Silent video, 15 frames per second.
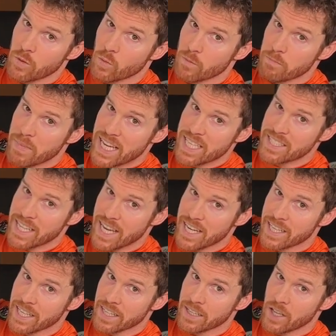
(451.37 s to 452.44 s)
We're
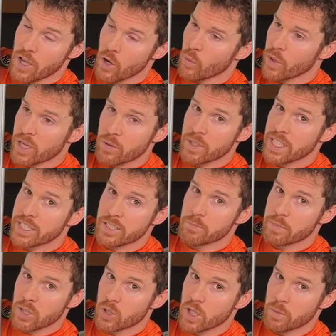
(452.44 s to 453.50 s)
maintaining. We don't need to
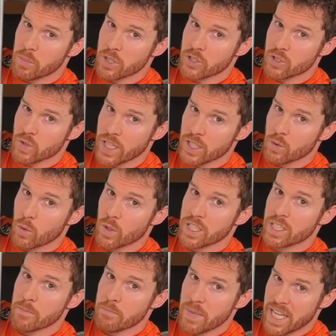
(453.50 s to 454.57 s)
build up our strength. We're
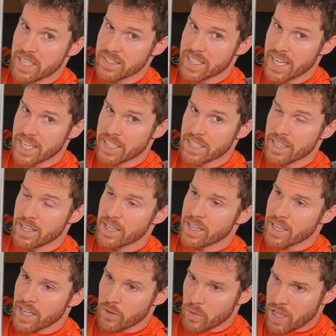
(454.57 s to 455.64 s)
working to maintain it.
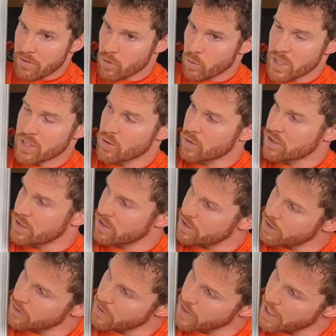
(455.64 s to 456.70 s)
We have the resources
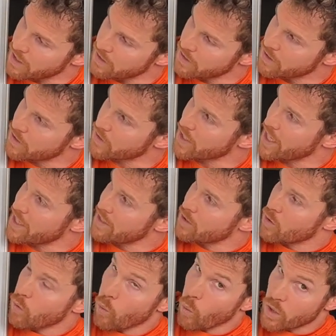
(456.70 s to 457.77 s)
to do that, okay?
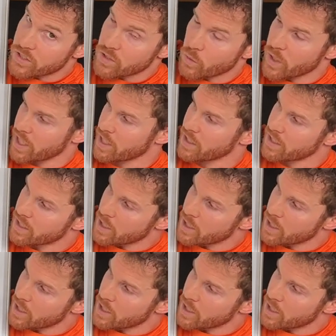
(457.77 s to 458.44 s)
Once a week.